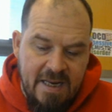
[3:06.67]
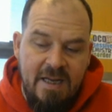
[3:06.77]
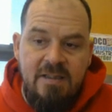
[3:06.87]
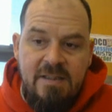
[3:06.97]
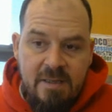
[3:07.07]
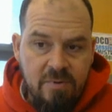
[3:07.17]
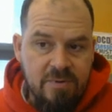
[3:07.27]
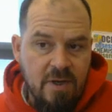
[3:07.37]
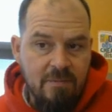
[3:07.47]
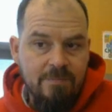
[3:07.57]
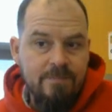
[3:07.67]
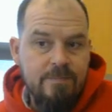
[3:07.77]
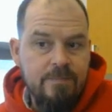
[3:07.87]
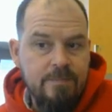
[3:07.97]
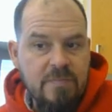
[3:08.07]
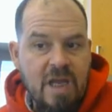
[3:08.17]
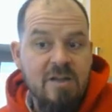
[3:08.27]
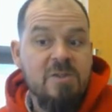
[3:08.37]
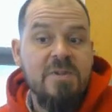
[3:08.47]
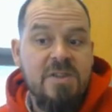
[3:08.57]
saying table salt.
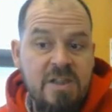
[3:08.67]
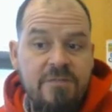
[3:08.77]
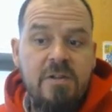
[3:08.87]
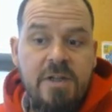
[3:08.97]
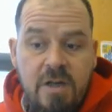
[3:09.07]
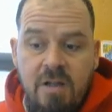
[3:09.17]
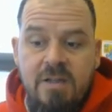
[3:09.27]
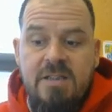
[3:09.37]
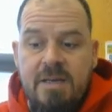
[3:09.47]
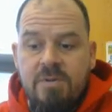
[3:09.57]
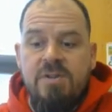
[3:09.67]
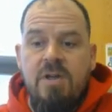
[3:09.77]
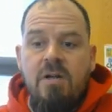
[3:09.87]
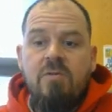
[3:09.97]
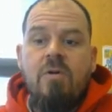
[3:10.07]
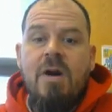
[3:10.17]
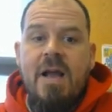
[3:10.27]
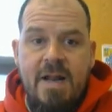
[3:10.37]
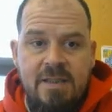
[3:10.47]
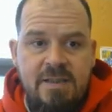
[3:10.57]
I'll specifically call it table salt or
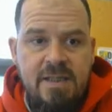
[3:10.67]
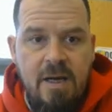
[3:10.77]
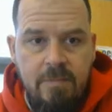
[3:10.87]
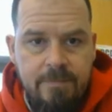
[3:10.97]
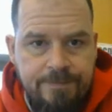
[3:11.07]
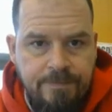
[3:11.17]
NaCl.